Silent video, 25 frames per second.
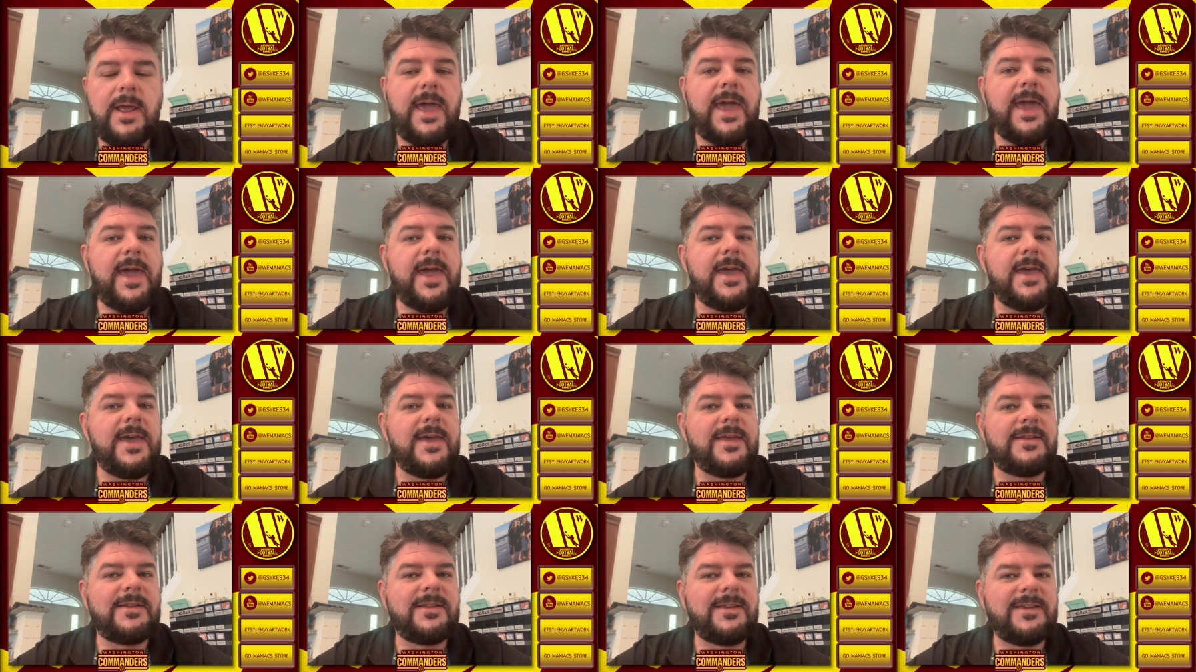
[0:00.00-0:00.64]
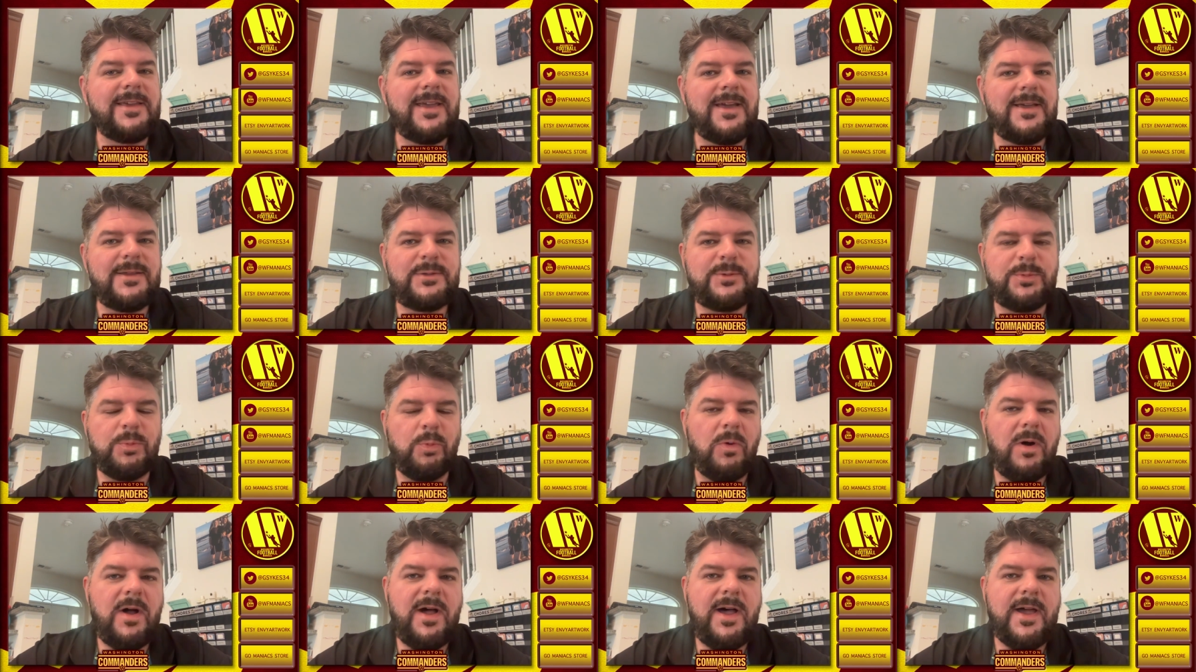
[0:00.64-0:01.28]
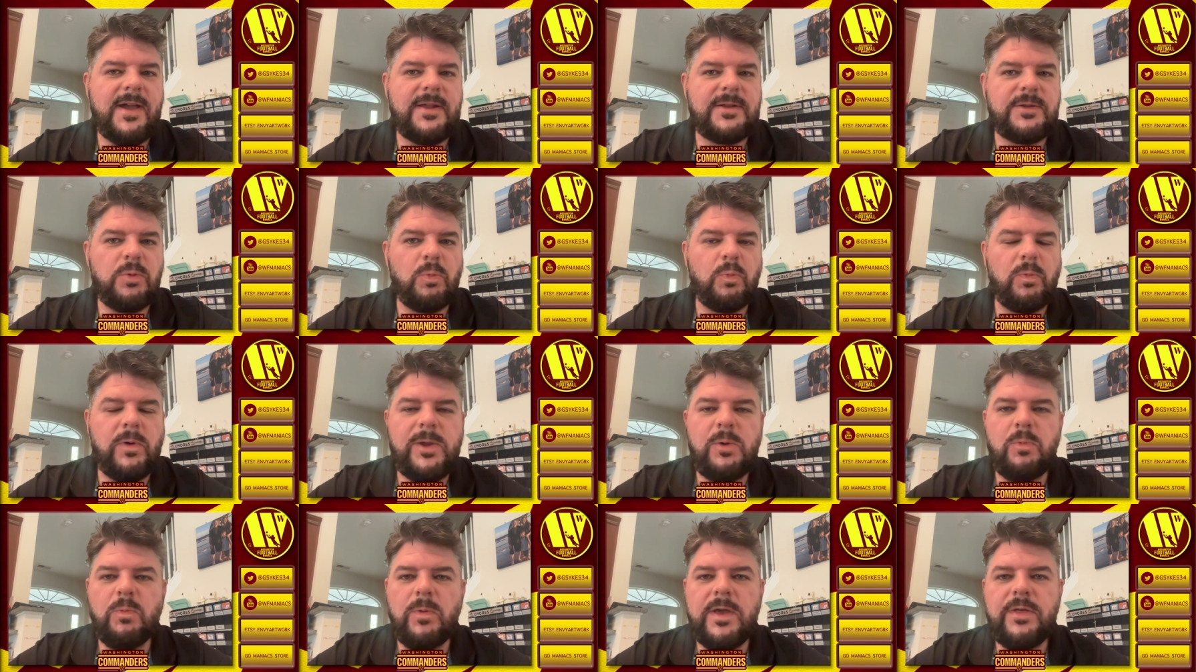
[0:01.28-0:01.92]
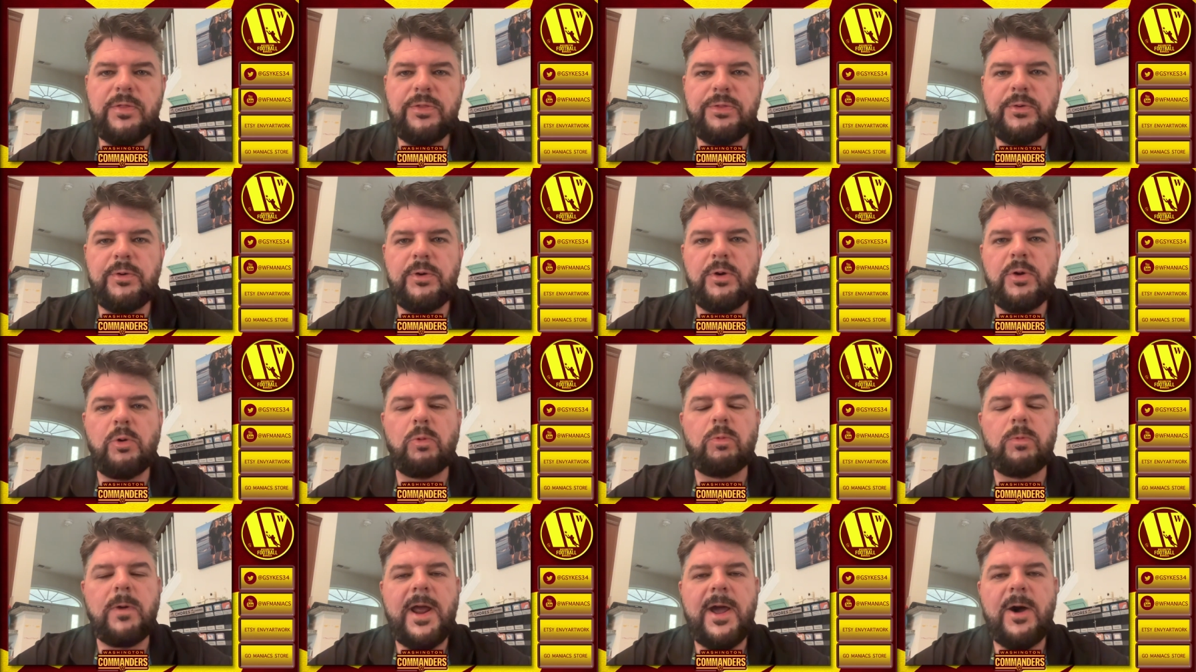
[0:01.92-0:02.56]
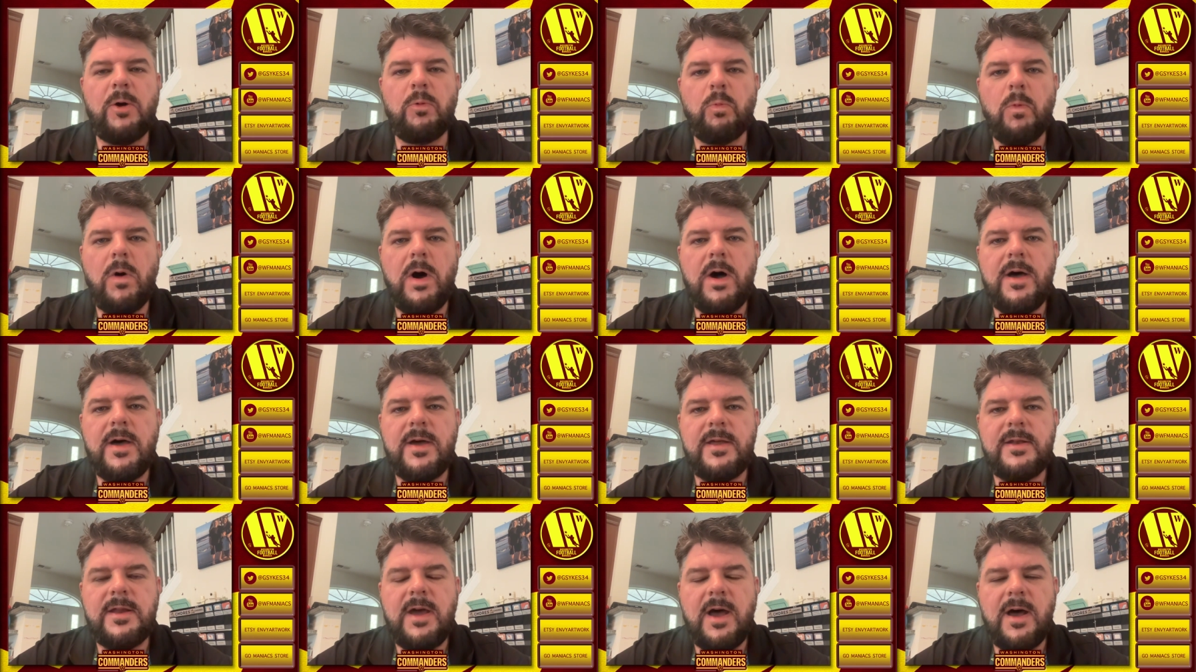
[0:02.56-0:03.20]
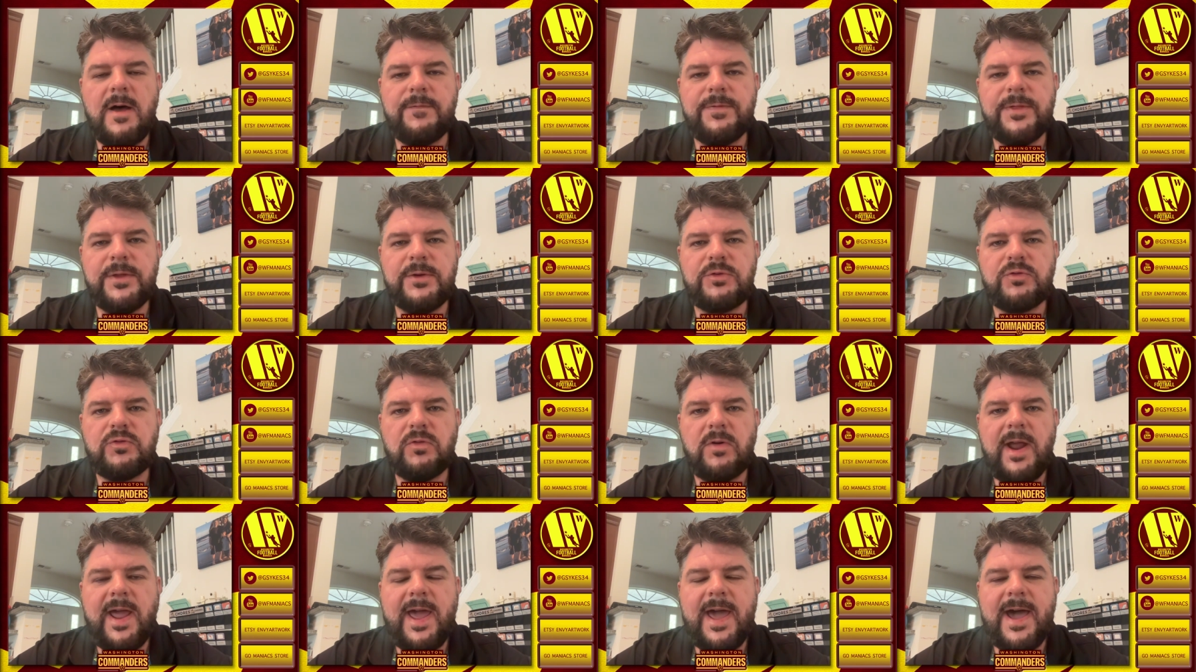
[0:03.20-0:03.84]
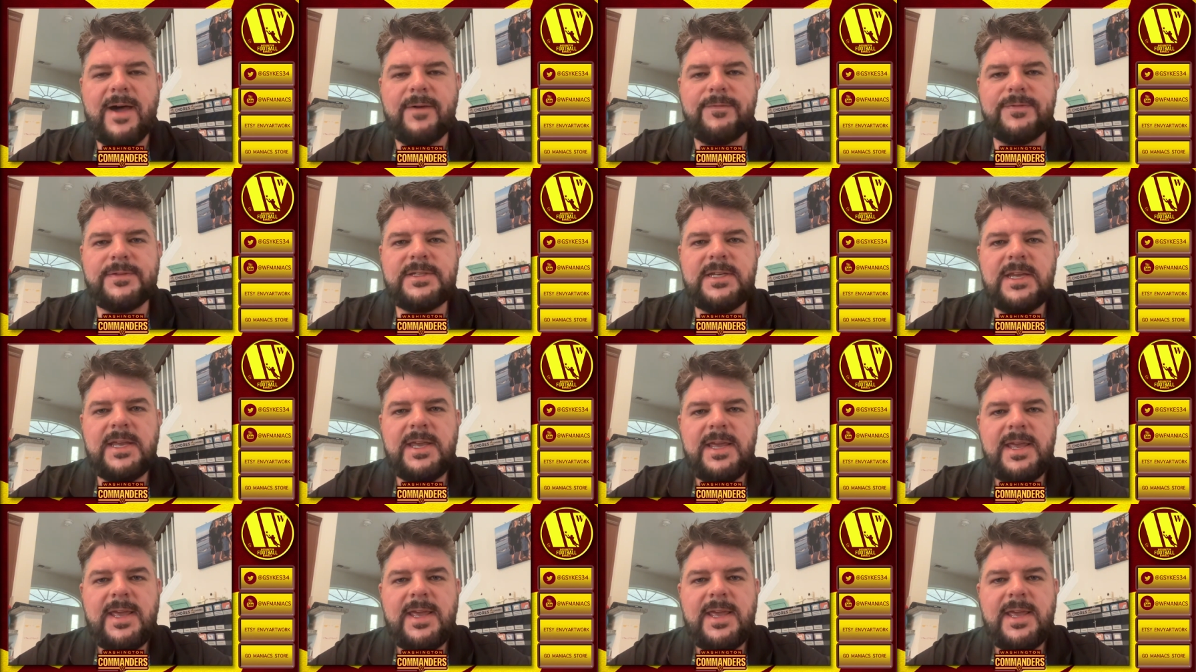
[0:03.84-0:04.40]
And guess what? We went through round one of the draft.